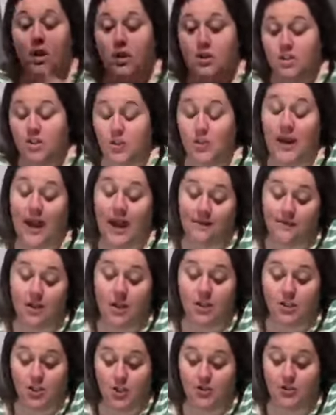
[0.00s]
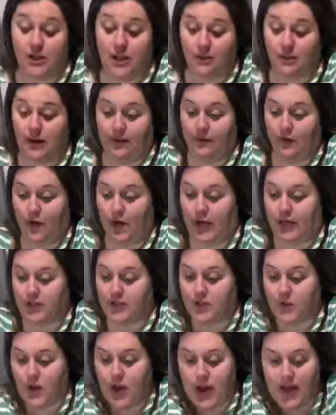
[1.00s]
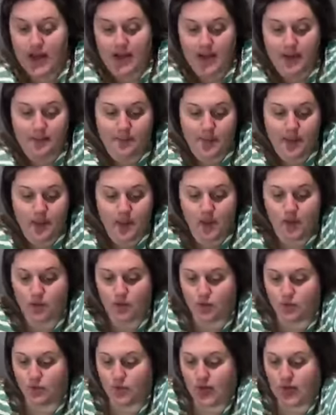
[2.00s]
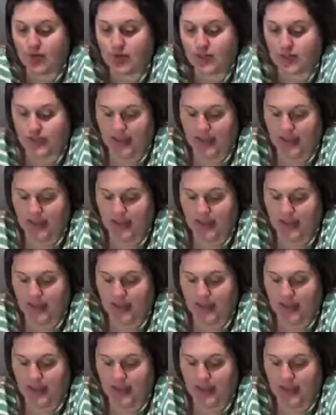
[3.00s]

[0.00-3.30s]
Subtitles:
So we have a lot to do to get ready for crates. So I am running the